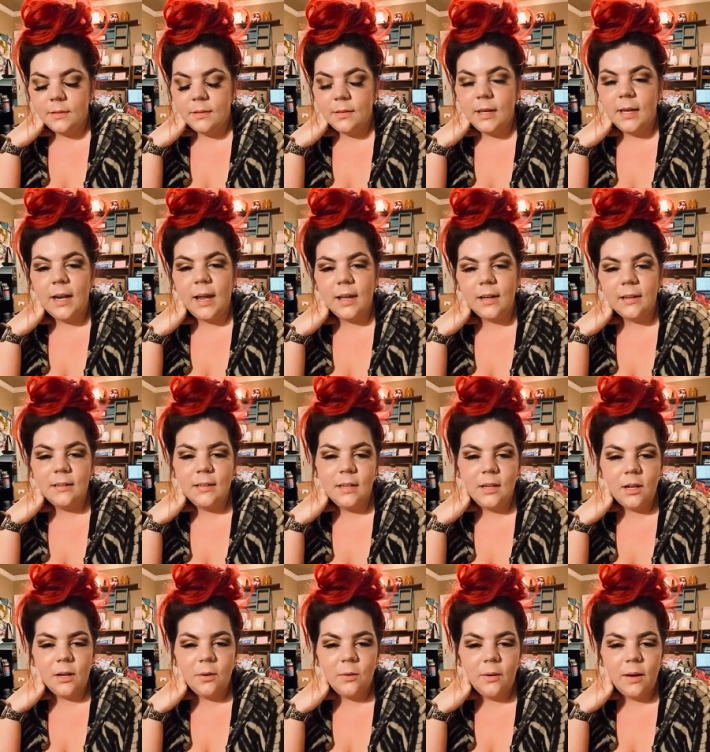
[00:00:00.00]
and you
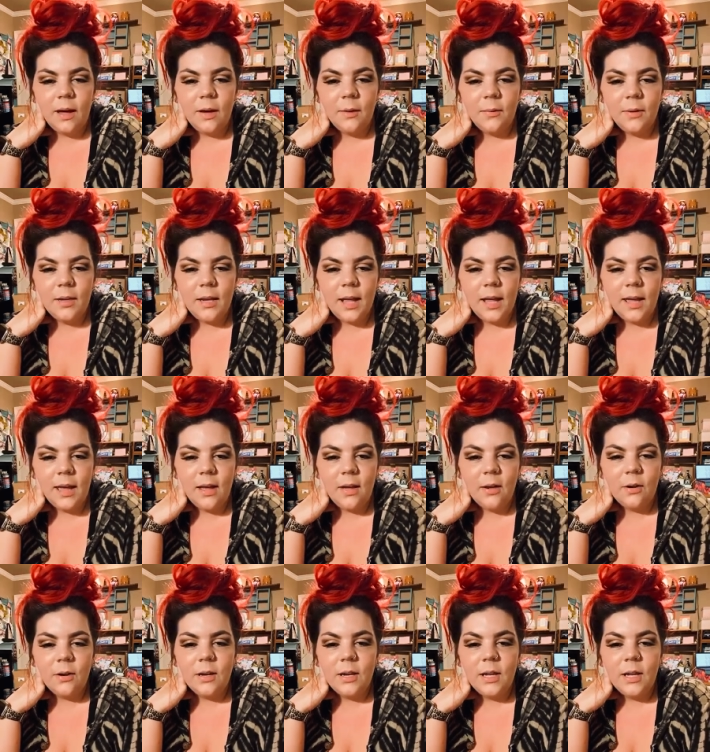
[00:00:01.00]
know, I would hang out.